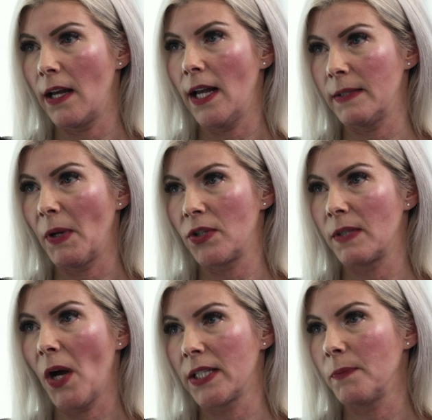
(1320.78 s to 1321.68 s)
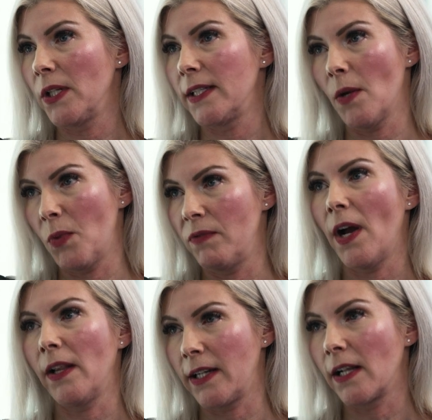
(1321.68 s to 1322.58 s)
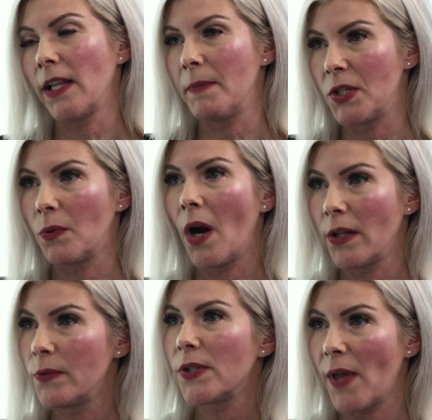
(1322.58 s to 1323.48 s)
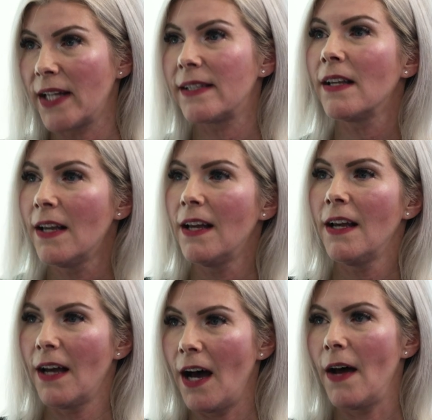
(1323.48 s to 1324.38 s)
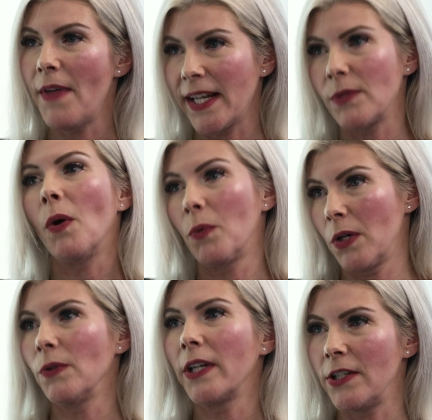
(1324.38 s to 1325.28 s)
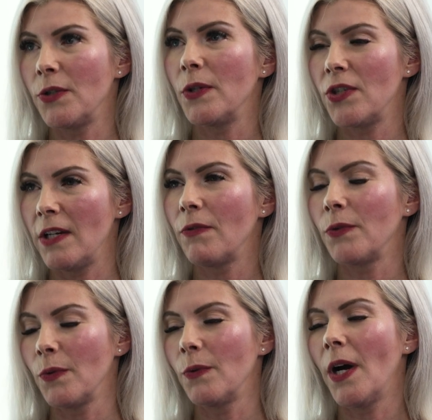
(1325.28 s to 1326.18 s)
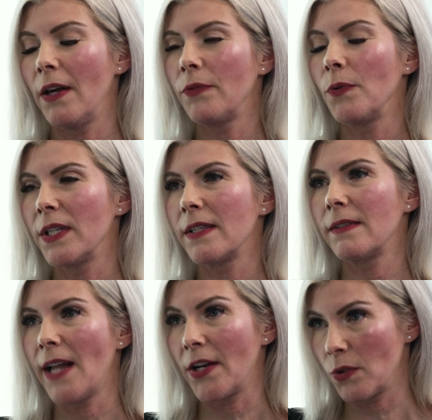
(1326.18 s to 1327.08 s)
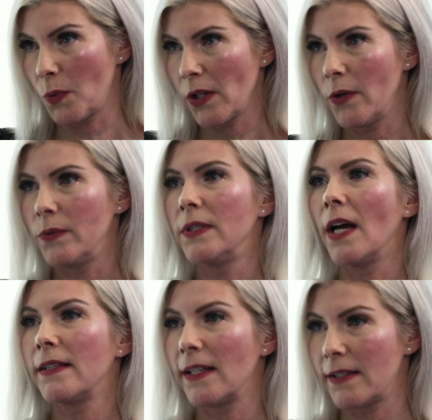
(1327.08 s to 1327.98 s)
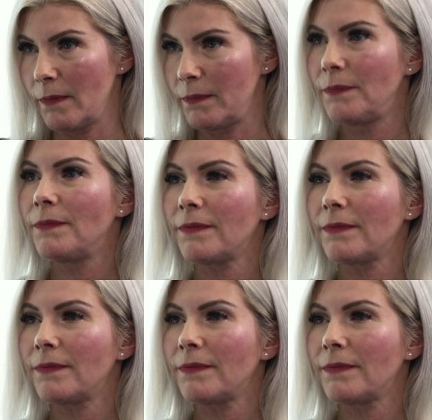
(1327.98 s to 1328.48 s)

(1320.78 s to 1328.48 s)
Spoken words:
as much as possible as someone filing a claim in Toronto. So that's what we're looking to achieve through this national workload system.